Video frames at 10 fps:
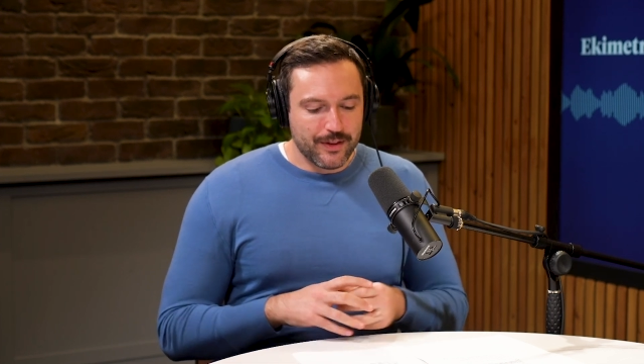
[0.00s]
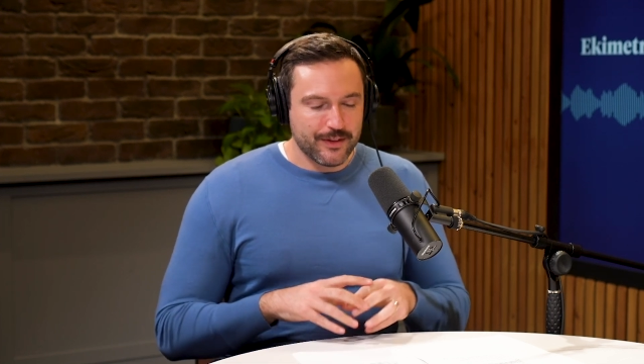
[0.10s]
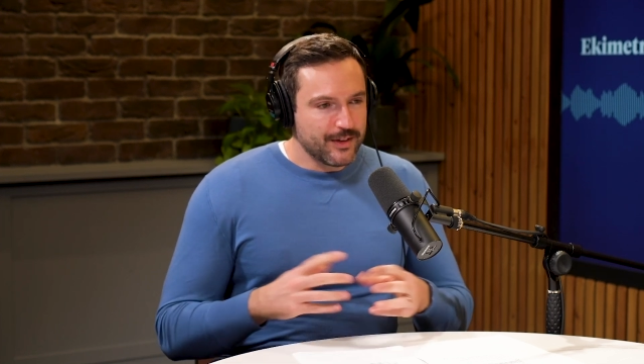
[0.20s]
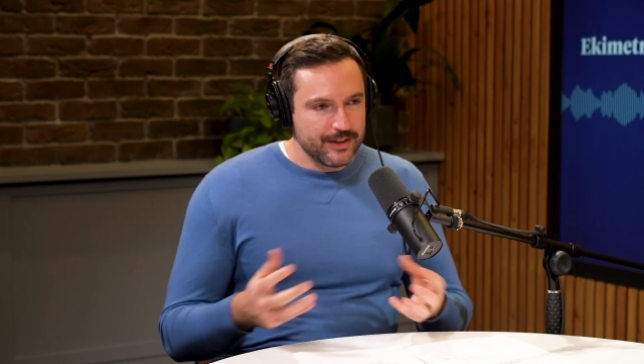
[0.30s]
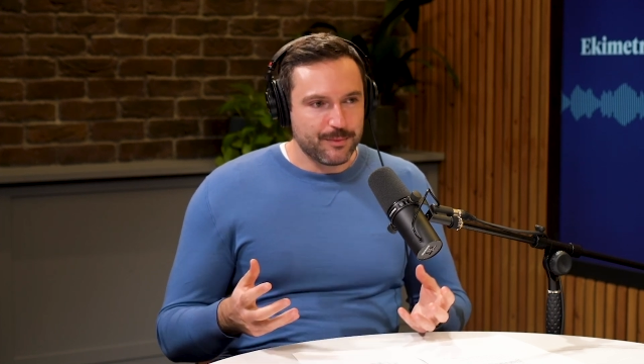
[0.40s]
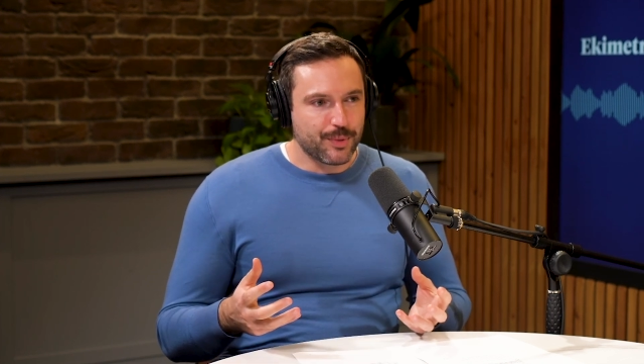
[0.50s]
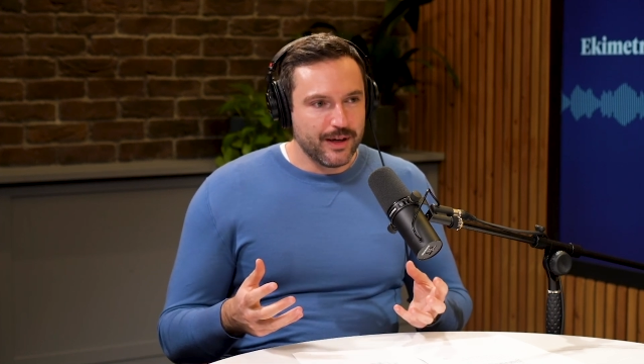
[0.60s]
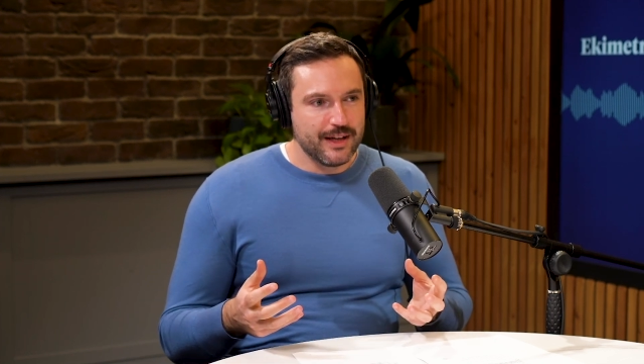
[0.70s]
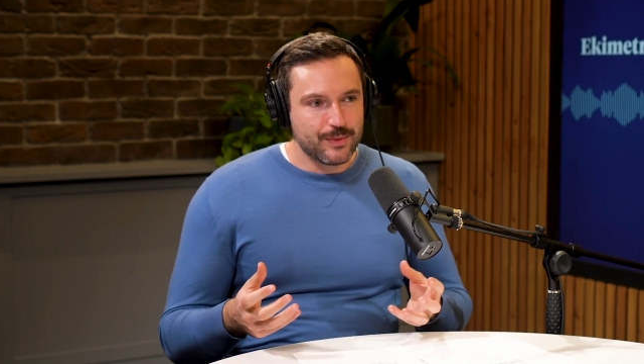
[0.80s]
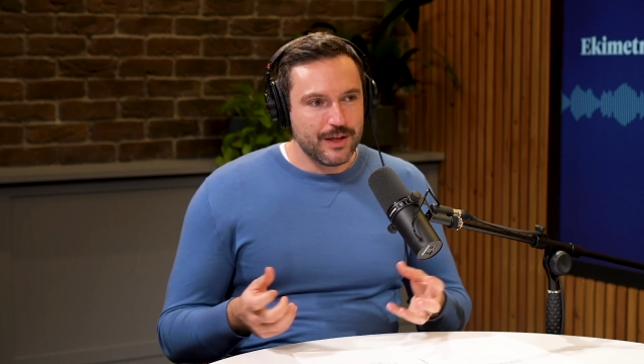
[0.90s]
the size of
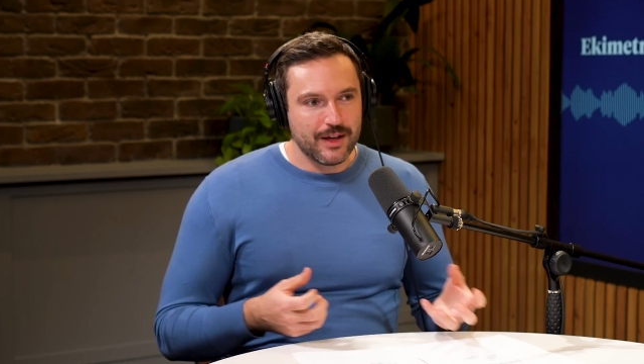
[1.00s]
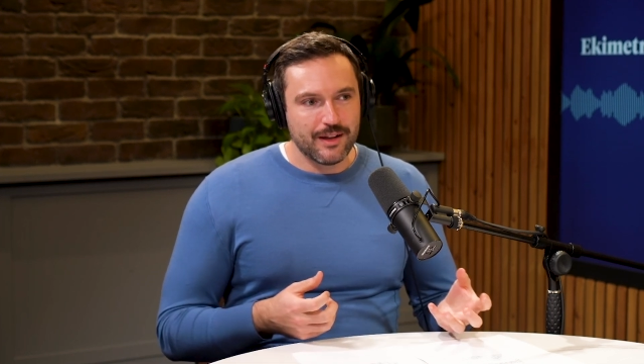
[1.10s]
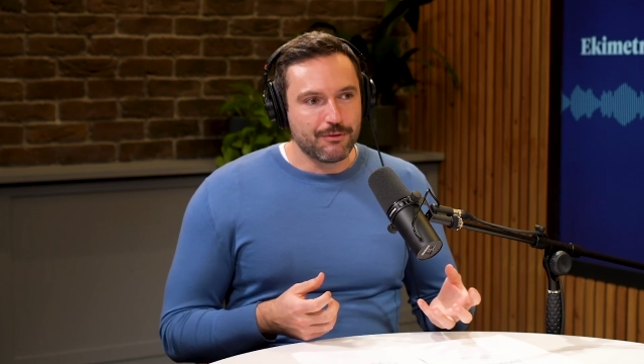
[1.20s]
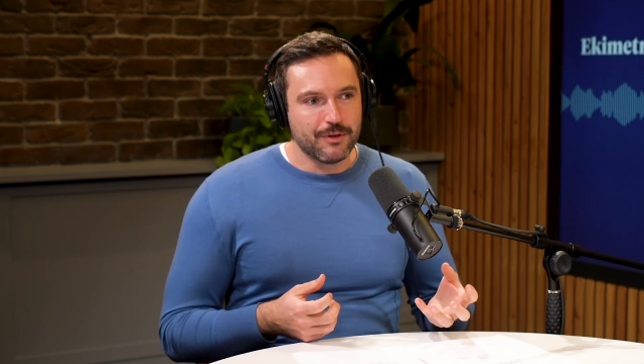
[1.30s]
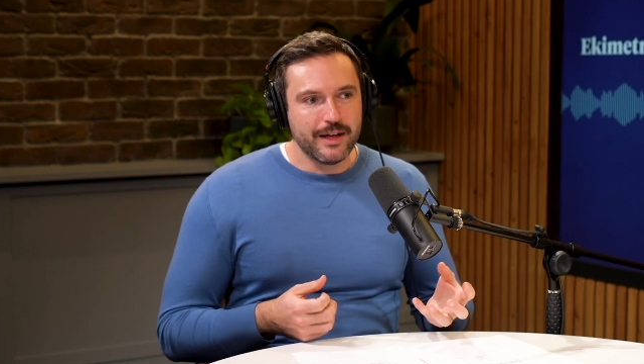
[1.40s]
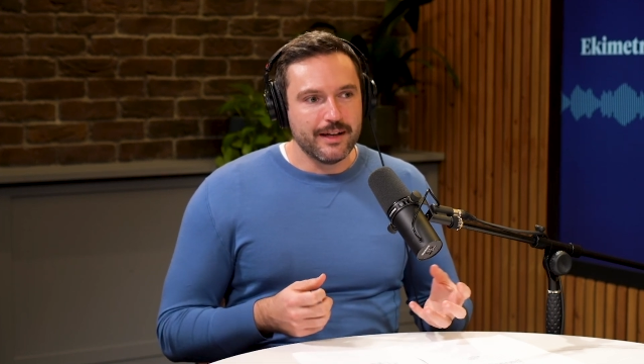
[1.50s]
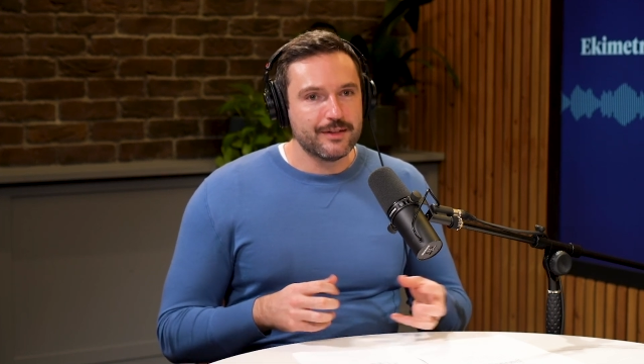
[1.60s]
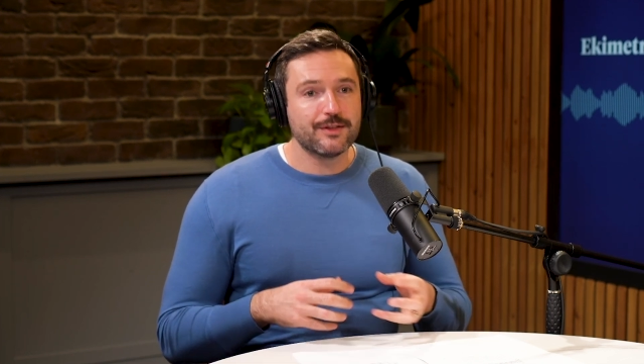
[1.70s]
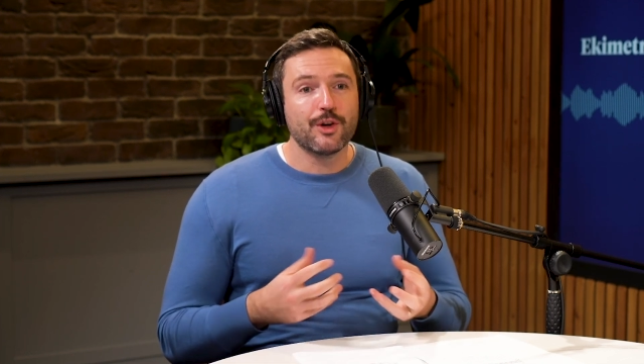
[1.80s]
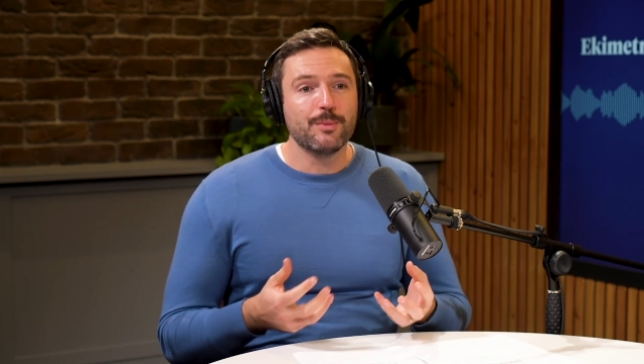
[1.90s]
prize when you get that right is
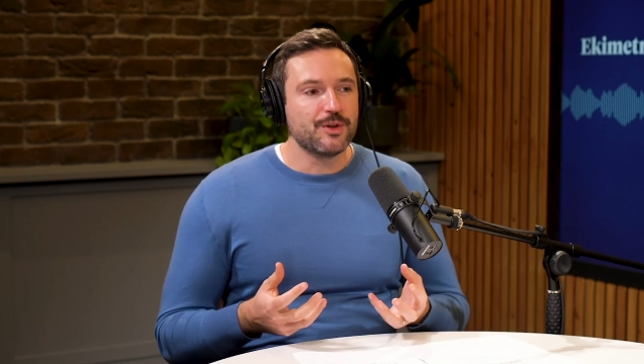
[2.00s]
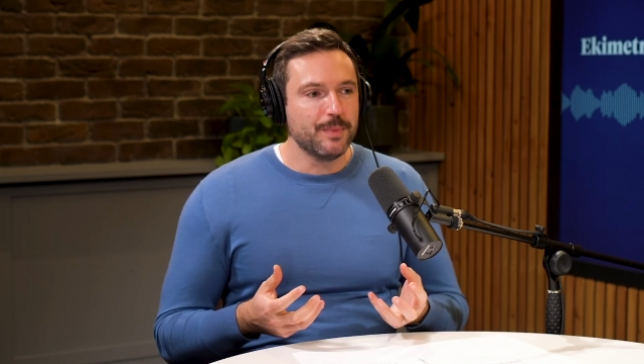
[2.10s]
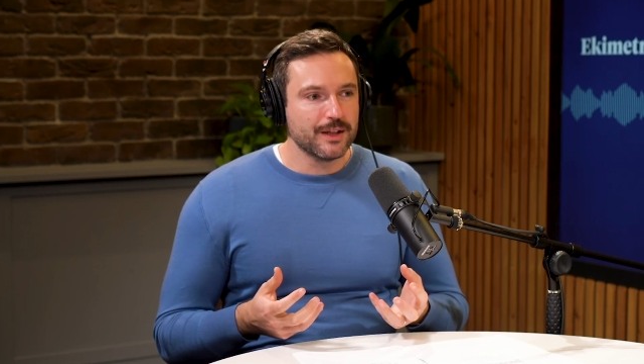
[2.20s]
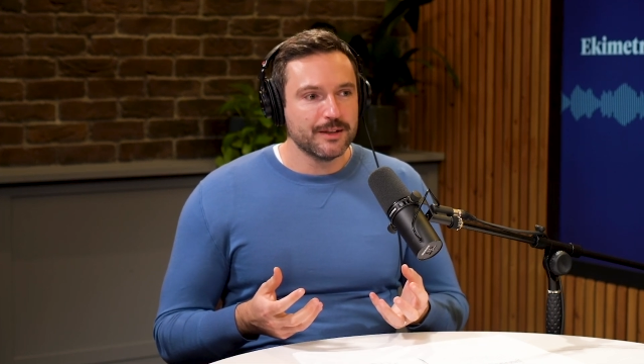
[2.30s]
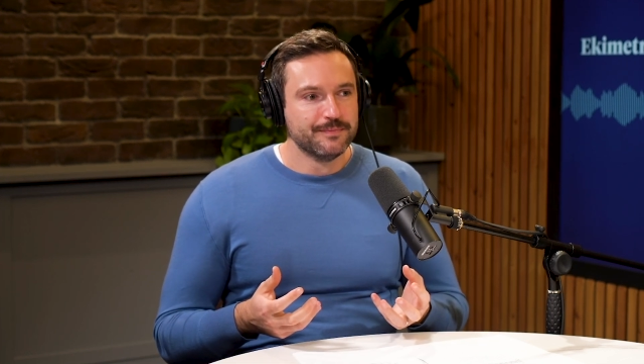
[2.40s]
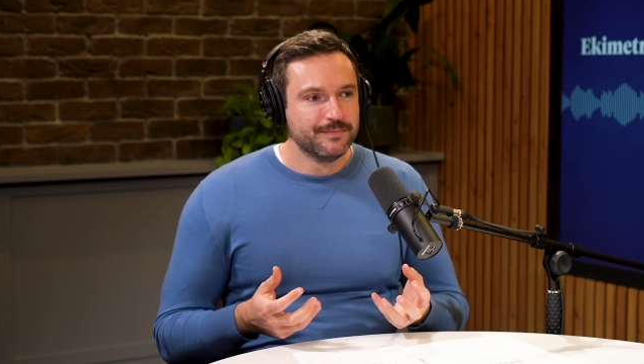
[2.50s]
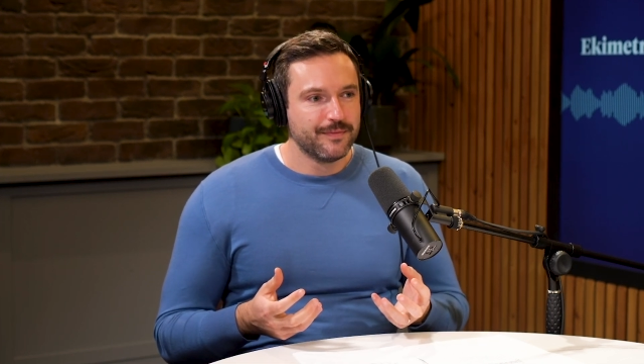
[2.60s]
so much bigger